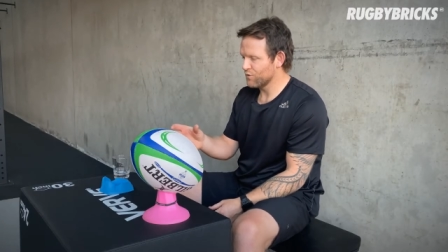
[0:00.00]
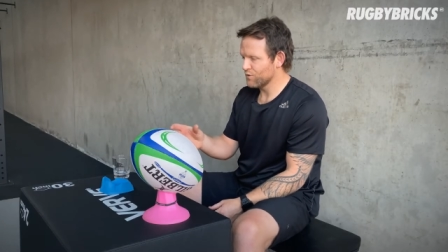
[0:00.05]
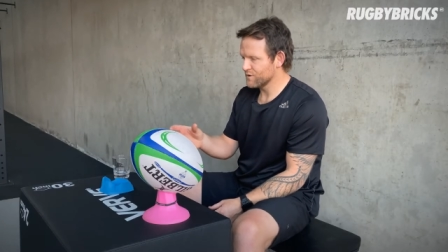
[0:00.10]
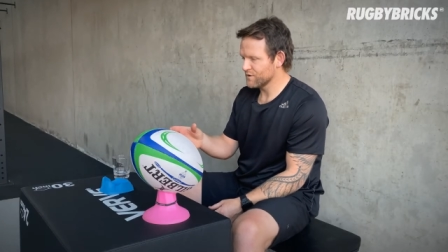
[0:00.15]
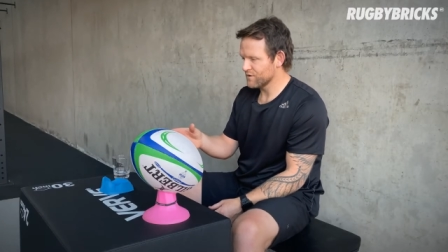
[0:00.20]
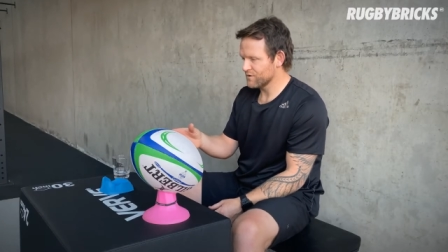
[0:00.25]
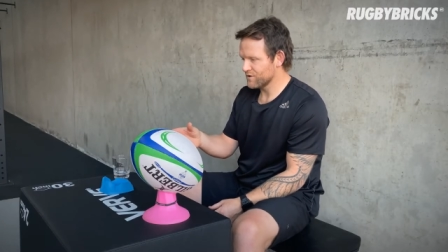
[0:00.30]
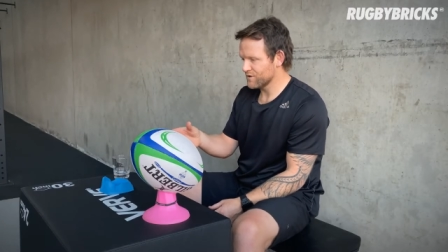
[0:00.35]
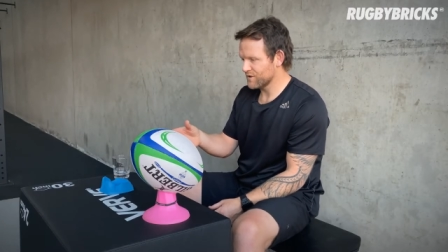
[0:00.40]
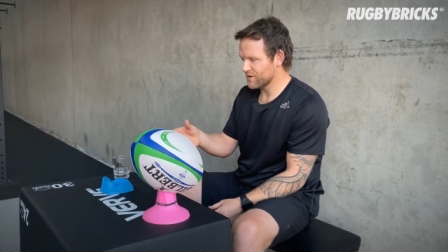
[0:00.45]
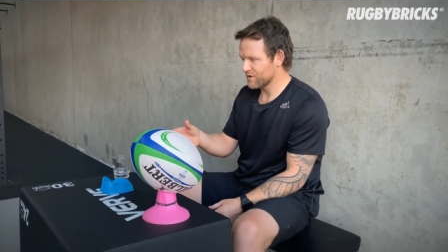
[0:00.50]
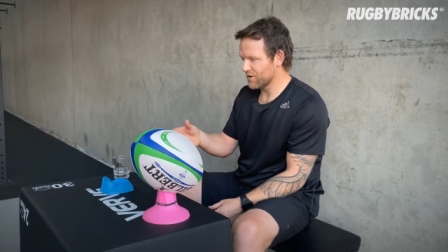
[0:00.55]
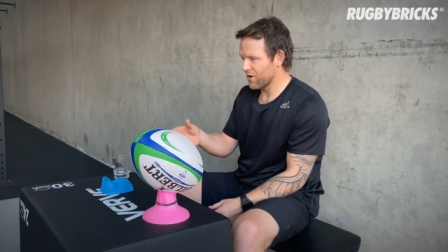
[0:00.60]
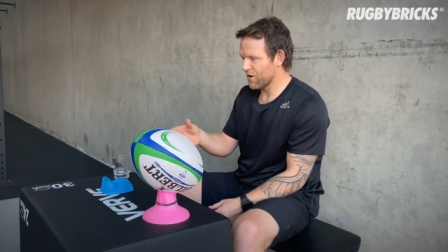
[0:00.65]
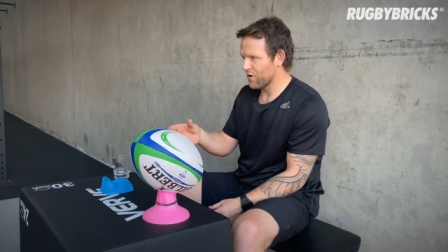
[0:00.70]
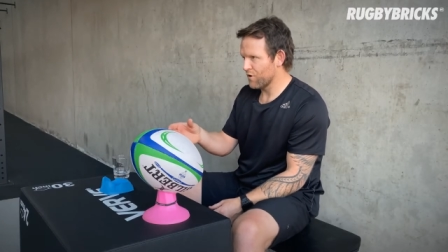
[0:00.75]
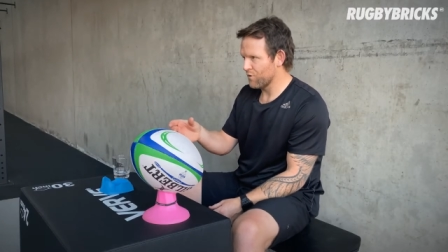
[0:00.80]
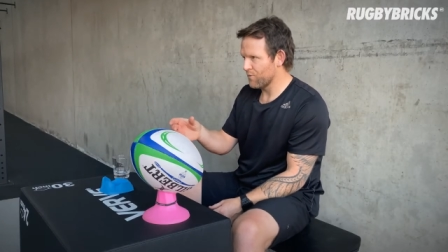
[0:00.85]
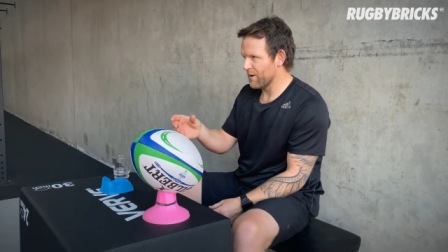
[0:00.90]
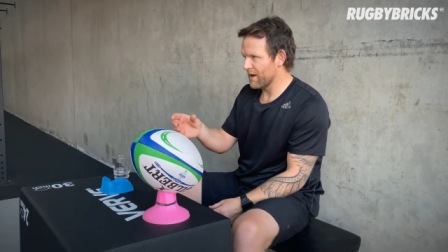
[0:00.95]
So just
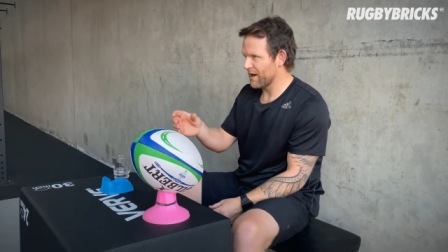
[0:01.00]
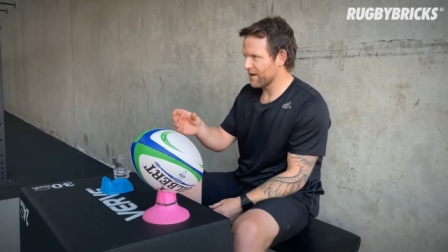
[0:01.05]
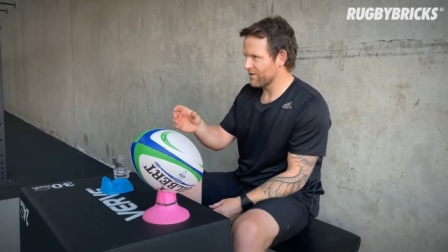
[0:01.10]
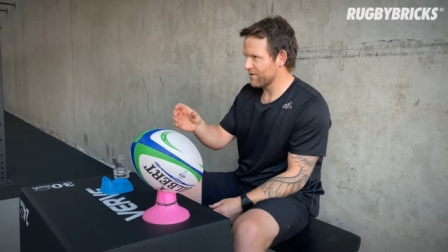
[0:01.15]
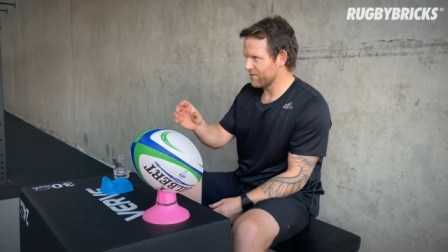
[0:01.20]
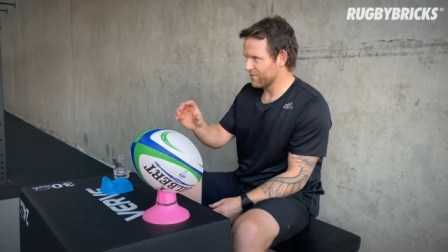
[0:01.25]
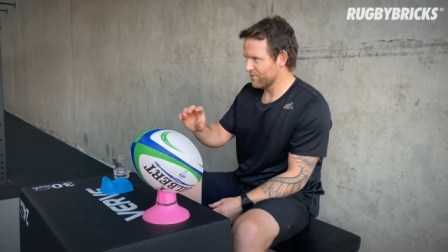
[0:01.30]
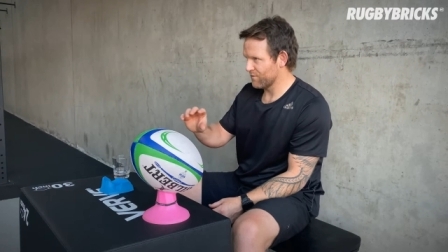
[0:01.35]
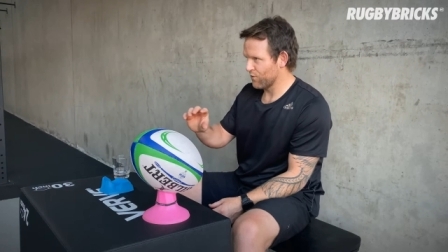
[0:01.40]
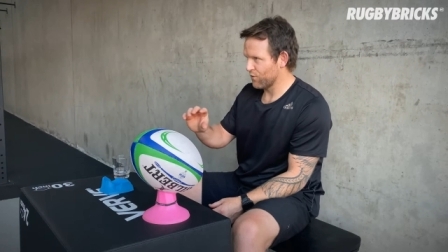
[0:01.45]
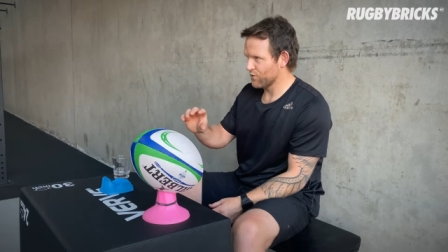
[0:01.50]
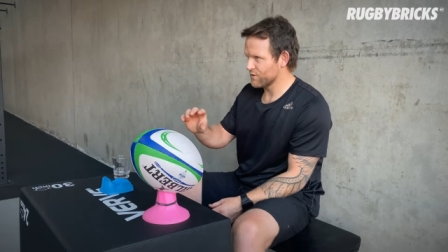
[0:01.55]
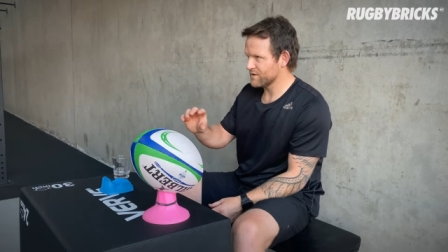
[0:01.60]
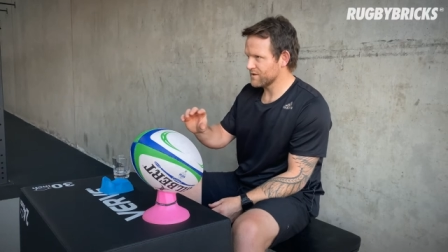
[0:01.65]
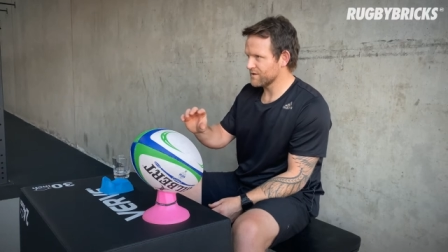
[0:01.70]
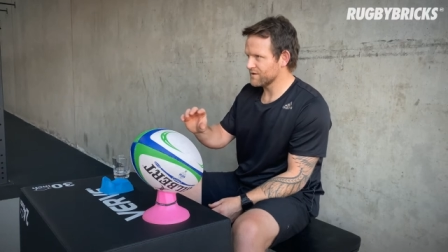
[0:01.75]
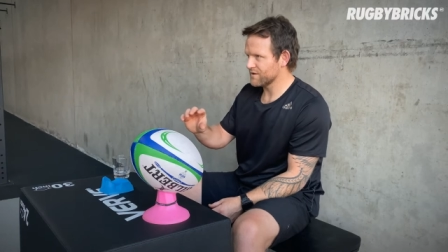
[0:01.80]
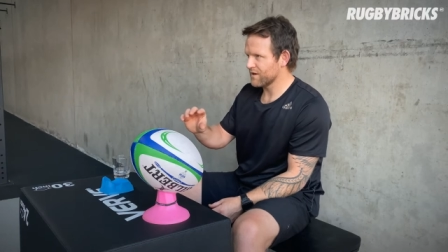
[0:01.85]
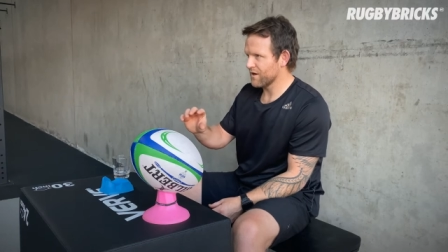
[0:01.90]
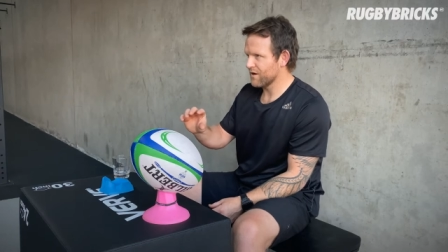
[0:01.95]
dial back the force
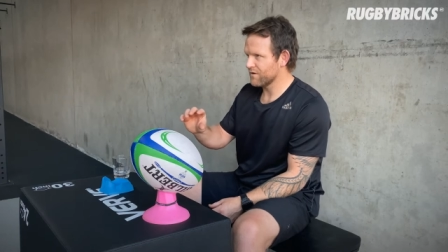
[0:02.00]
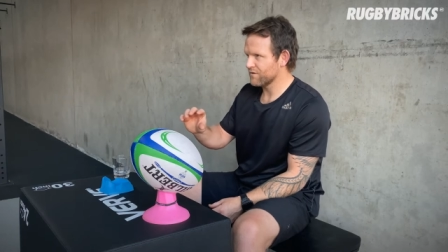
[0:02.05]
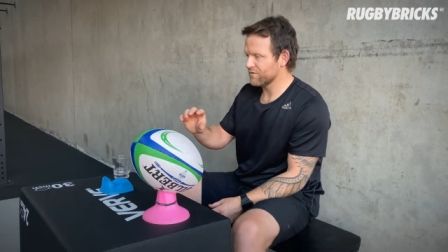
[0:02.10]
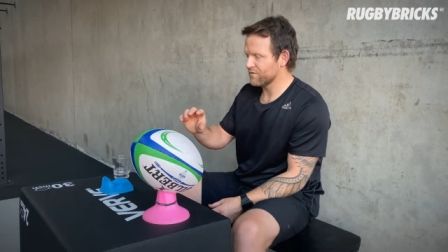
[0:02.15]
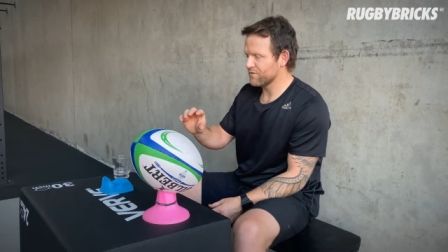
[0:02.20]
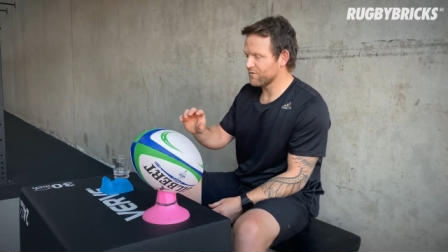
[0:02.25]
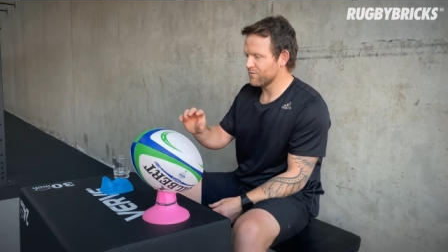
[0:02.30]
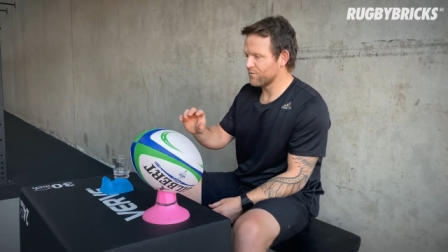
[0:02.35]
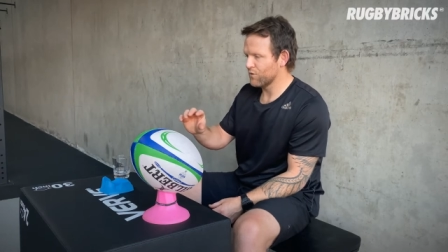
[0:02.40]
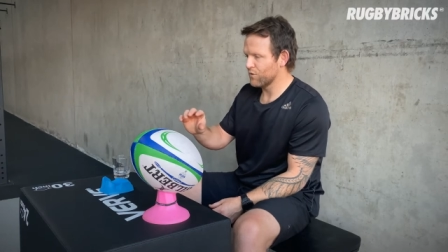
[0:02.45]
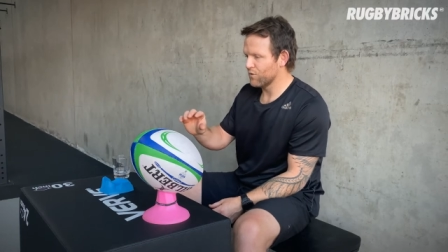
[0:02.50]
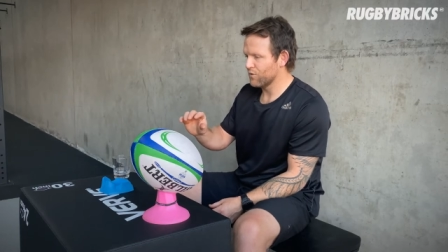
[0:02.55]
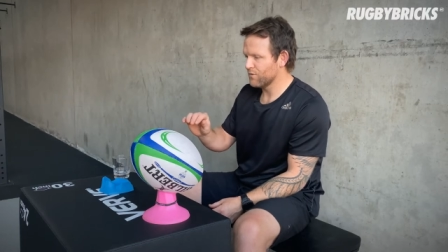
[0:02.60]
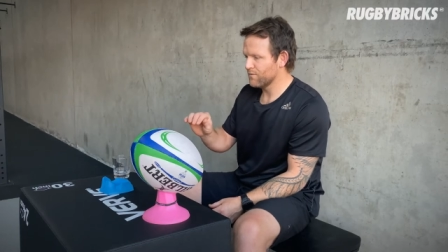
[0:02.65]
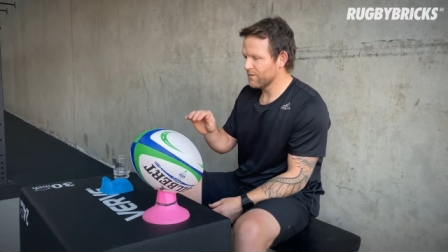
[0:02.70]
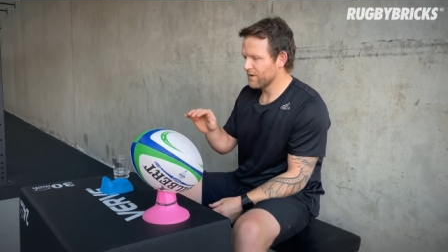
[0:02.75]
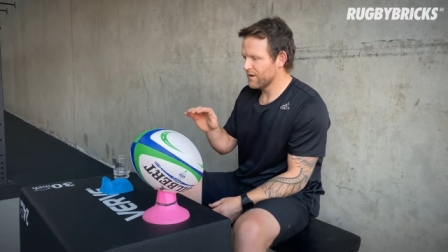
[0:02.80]
that's going through the ball,